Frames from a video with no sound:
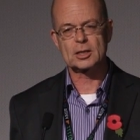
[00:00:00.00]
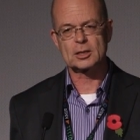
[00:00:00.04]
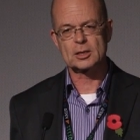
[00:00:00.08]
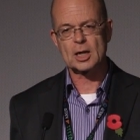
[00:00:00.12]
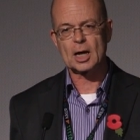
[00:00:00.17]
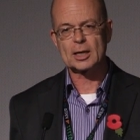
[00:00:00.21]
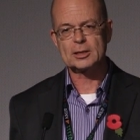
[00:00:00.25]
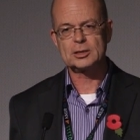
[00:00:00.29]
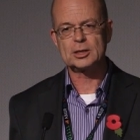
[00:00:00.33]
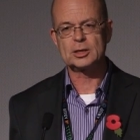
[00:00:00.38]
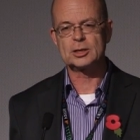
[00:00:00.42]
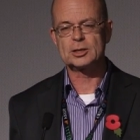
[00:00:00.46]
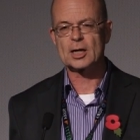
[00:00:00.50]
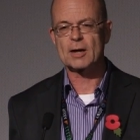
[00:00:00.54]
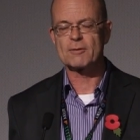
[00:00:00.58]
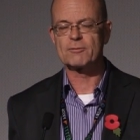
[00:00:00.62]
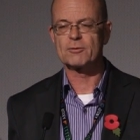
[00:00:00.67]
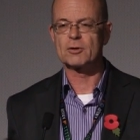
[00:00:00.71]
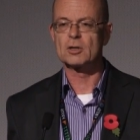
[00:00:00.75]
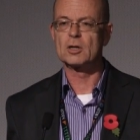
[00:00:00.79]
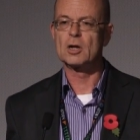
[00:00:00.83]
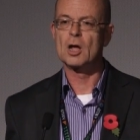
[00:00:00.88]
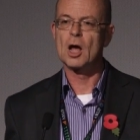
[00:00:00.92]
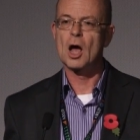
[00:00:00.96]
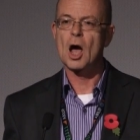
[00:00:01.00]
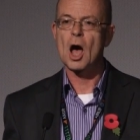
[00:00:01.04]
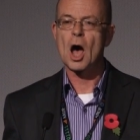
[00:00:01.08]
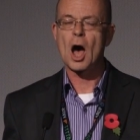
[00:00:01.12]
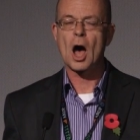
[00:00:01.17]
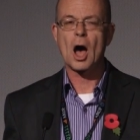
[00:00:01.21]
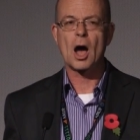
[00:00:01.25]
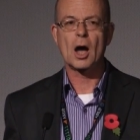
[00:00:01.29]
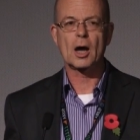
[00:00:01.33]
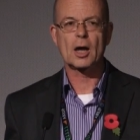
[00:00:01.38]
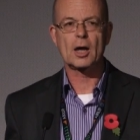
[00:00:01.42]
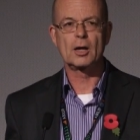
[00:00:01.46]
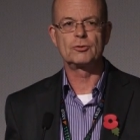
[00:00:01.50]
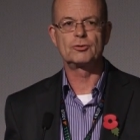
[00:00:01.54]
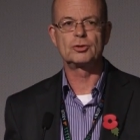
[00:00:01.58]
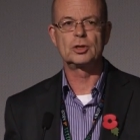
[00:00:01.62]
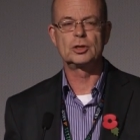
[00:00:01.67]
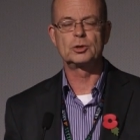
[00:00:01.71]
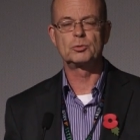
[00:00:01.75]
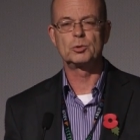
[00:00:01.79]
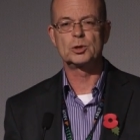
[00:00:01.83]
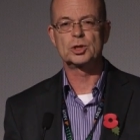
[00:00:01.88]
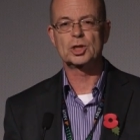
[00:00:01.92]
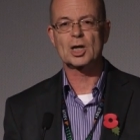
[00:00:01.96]
The 97 are
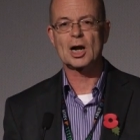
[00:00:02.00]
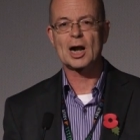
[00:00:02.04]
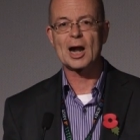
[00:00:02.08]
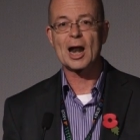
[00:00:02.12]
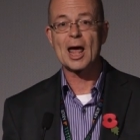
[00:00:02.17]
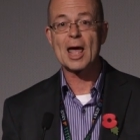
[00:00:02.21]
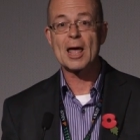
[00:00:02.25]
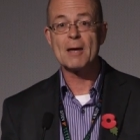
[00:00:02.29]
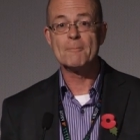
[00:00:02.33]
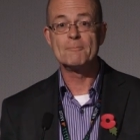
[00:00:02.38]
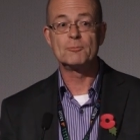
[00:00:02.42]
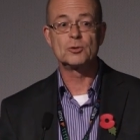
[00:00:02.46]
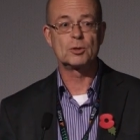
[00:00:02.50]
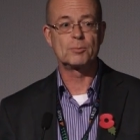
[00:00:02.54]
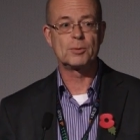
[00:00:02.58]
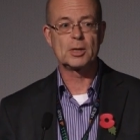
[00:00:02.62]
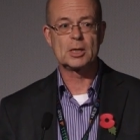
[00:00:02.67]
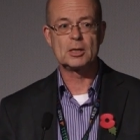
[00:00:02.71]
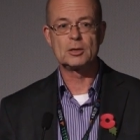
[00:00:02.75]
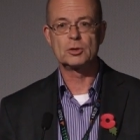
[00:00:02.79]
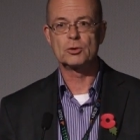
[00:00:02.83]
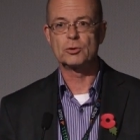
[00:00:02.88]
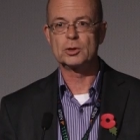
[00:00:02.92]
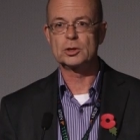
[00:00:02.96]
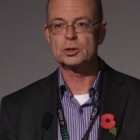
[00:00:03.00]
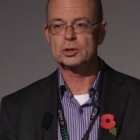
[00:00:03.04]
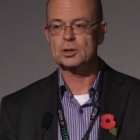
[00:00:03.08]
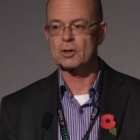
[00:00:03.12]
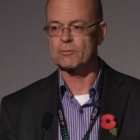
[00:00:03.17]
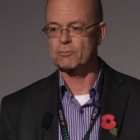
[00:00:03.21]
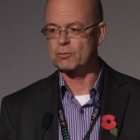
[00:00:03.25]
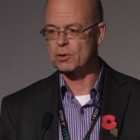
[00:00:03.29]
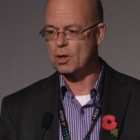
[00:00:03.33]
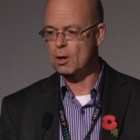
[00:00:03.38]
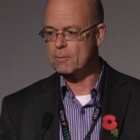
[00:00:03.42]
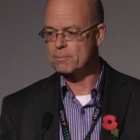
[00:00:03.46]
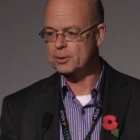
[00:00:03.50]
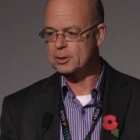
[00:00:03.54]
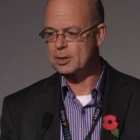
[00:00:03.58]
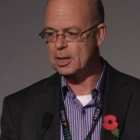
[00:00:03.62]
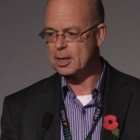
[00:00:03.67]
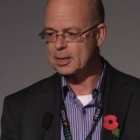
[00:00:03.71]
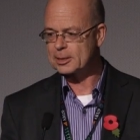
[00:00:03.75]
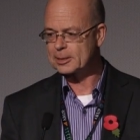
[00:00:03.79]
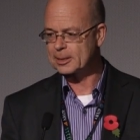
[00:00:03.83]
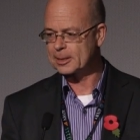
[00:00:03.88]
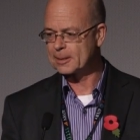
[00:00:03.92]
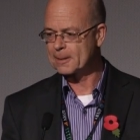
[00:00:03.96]
countries which claim to be doing stuff with open
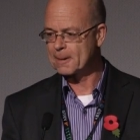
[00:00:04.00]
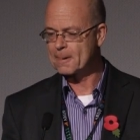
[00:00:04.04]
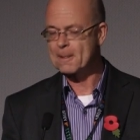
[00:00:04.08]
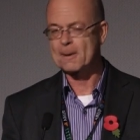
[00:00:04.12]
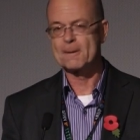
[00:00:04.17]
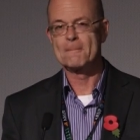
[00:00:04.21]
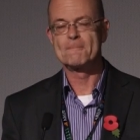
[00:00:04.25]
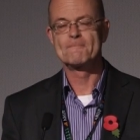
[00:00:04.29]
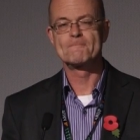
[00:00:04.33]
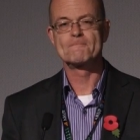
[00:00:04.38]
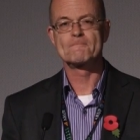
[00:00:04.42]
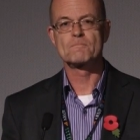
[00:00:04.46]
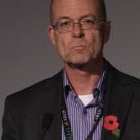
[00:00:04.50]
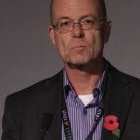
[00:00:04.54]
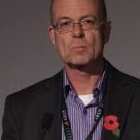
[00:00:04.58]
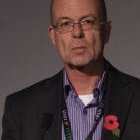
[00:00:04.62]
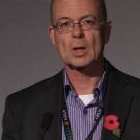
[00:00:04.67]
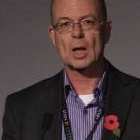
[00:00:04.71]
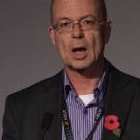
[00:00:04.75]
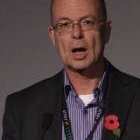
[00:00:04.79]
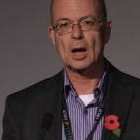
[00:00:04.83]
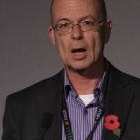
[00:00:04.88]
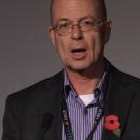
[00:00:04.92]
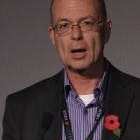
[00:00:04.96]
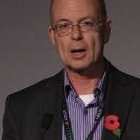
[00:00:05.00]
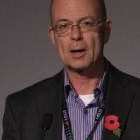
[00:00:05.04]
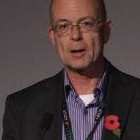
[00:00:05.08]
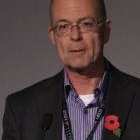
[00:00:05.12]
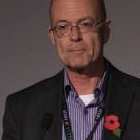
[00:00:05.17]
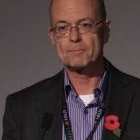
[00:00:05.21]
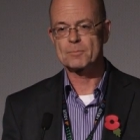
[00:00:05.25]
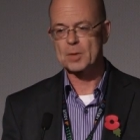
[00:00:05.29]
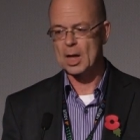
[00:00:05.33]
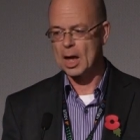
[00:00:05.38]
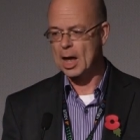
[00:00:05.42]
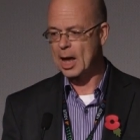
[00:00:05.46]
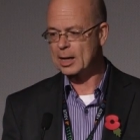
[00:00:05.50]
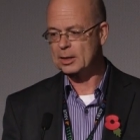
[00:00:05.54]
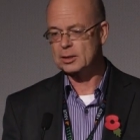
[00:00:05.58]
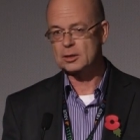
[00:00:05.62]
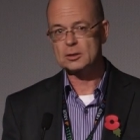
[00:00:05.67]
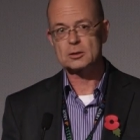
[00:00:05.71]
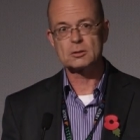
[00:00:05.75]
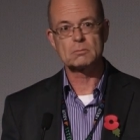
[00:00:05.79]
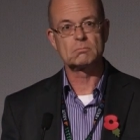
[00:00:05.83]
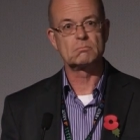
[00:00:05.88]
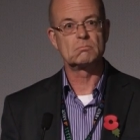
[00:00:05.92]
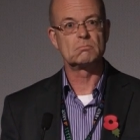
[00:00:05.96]
data.
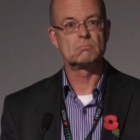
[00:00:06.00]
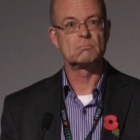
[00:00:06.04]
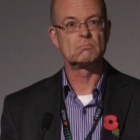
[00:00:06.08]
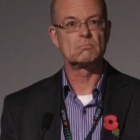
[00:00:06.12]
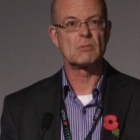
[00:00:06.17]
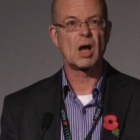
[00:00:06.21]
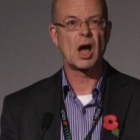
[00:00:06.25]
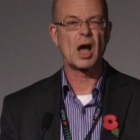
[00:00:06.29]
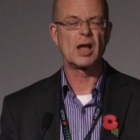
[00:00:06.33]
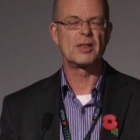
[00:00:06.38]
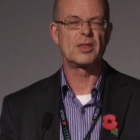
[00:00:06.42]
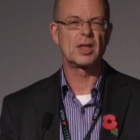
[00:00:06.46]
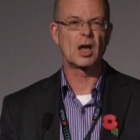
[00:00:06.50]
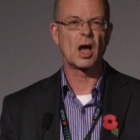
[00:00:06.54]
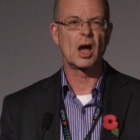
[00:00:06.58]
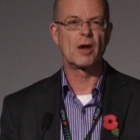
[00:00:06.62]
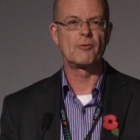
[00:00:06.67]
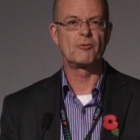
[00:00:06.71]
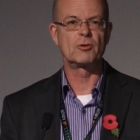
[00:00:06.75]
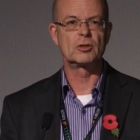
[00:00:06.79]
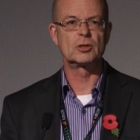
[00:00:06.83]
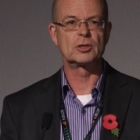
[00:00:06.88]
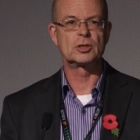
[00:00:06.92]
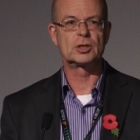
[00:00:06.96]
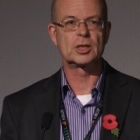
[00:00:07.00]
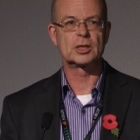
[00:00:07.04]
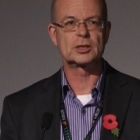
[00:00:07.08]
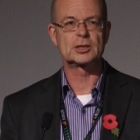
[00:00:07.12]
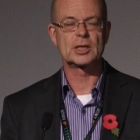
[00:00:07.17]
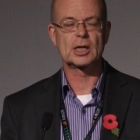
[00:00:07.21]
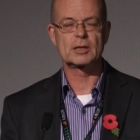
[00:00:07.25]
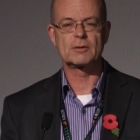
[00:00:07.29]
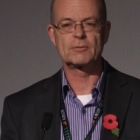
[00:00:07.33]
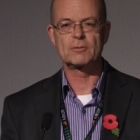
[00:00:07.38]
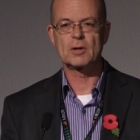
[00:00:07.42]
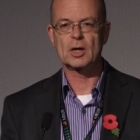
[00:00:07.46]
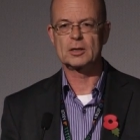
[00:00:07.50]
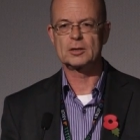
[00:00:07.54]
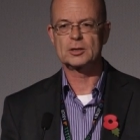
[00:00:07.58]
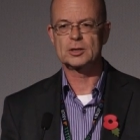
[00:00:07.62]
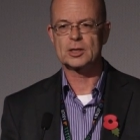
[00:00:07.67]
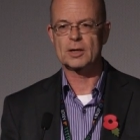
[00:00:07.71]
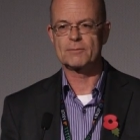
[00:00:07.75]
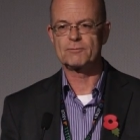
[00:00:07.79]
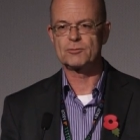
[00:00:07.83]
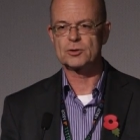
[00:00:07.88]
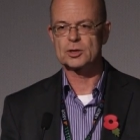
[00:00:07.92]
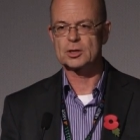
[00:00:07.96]
And I think 106 out of
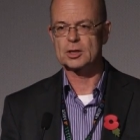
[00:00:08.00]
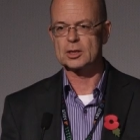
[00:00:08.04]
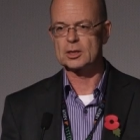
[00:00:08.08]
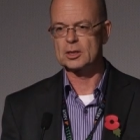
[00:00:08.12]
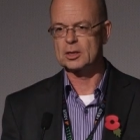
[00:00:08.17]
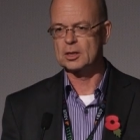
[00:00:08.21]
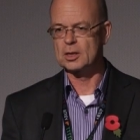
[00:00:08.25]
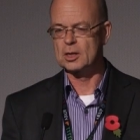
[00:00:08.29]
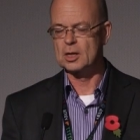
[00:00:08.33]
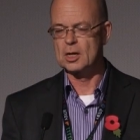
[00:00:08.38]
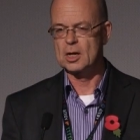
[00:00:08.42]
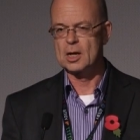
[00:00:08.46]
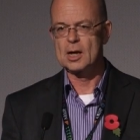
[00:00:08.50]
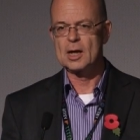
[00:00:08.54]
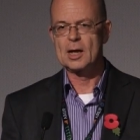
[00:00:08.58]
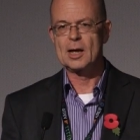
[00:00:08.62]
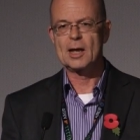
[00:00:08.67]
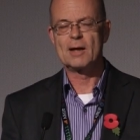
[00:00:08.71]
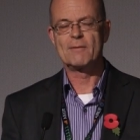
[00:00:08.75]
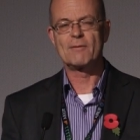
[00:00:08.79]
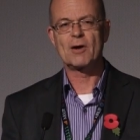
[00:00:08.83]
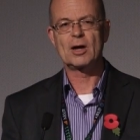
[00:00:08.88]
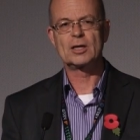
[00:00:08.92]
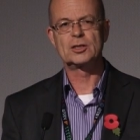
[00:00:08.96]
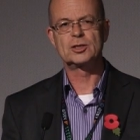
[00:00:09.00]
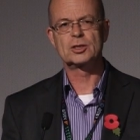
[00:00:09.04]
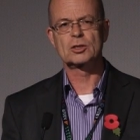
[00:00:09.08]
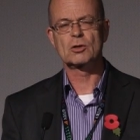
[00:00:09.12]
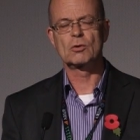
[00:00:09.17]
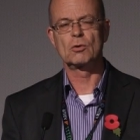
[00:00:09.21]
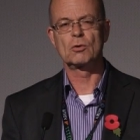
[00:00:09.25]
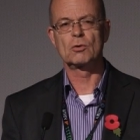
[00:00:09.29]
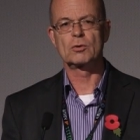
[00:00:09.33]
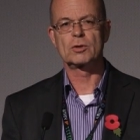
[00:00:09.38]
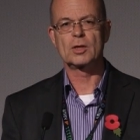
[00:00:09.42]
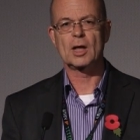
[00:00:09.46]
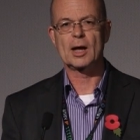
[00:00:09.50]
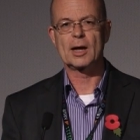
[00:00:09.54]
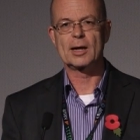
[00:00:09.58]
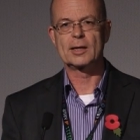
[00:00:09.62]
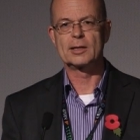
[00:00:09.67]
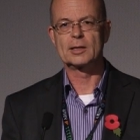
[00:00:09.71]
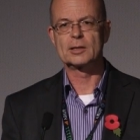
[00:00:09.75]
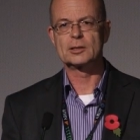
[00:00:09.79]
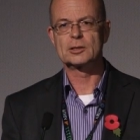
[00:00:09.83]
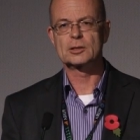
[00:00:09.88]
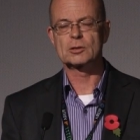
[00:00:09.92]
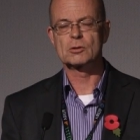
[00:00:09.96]
970, if I scored that
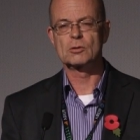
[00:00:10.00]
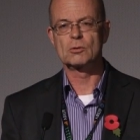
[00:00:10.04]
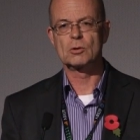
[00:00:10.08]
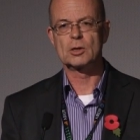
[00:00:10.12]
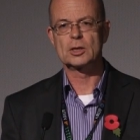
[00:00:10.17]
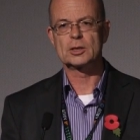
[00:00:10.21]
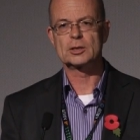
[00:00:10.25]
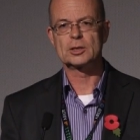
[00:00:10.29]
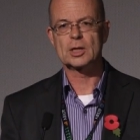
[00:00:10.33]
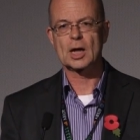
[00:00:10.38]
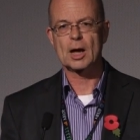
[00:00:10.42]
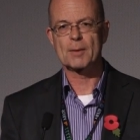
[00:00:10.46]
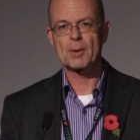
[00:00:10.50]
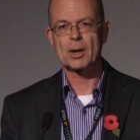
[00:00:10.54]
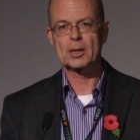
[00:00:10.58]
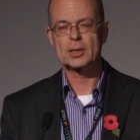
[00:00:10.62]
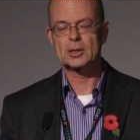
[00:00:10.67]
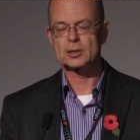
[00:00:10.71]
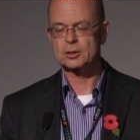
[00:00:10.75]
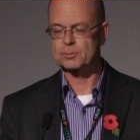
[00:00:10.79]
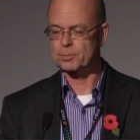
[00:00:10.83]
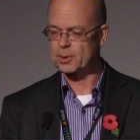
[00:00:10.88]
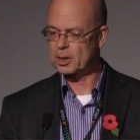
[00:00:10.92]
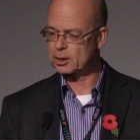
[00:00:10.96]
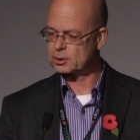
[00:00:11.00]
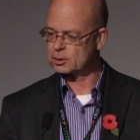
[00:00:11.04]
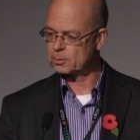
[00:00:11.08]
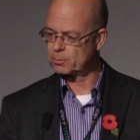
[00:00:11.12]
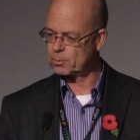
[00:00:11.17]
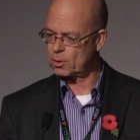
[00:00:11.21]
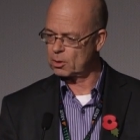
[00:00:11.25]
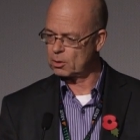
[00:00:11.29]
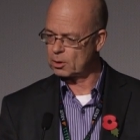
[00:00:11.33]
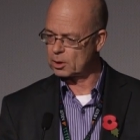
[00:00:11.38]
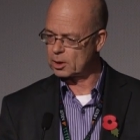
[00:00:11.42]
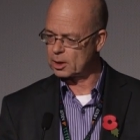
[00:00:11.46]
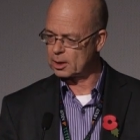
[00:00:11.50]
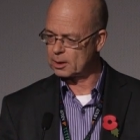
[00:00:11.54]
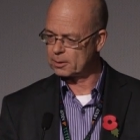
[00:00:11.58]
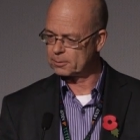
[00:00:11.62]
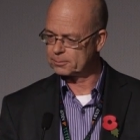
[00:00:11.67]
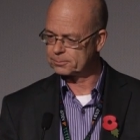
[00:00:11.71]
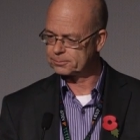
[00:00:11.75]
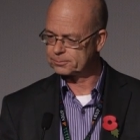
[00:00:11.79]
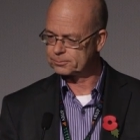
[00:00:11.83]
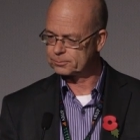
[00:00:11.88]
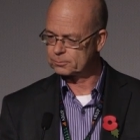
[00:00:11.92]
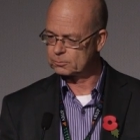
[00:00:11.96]
in a school exam, I'd expect a bollocking.
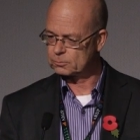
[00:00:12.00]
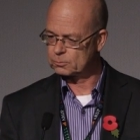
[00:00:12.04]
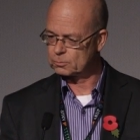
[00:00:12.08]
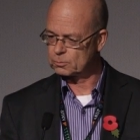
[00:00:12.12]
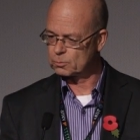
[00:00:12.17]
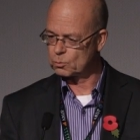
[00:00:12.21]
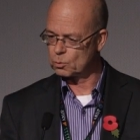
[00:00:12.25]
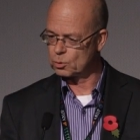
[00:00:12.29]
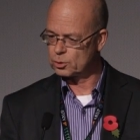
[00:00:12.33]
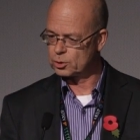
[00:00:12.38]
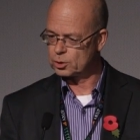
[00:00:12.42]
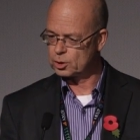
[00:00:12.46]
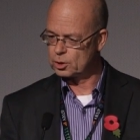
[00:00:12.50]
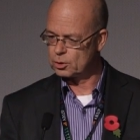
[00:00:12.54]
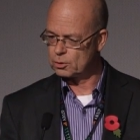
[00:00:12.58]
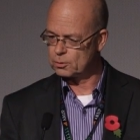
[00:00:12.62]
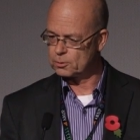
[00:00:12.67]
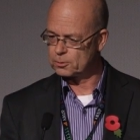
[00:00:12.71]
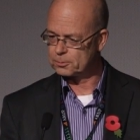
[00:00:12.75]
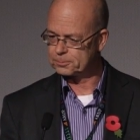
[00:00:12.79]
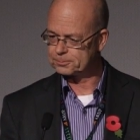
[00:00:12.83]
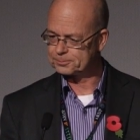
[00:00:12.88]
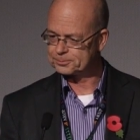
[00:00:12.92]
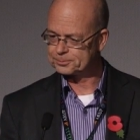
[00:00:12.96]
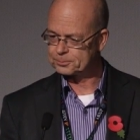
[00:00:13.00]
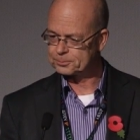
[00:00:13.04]
Wouldn't you?